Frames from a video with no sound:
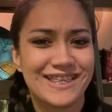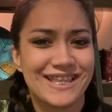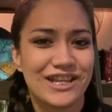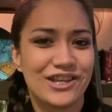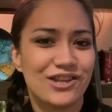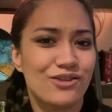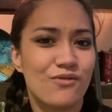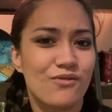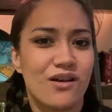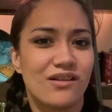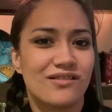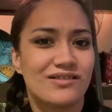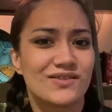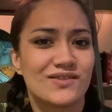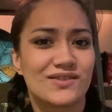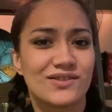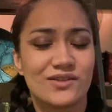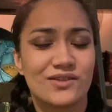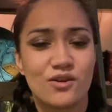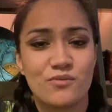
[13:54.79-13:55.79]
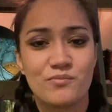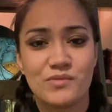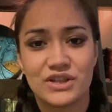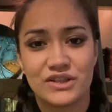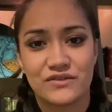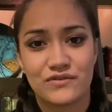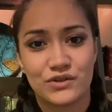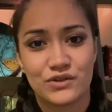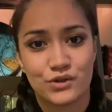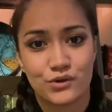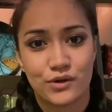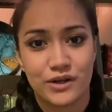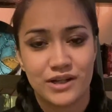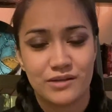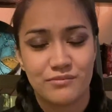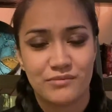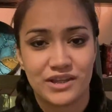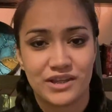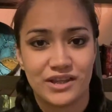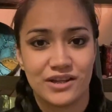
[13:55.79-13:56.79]
Thank you all so much for
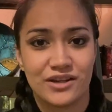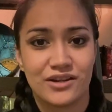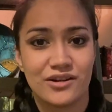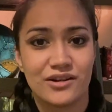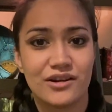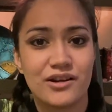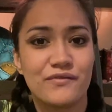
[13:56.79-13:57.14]
joining me here.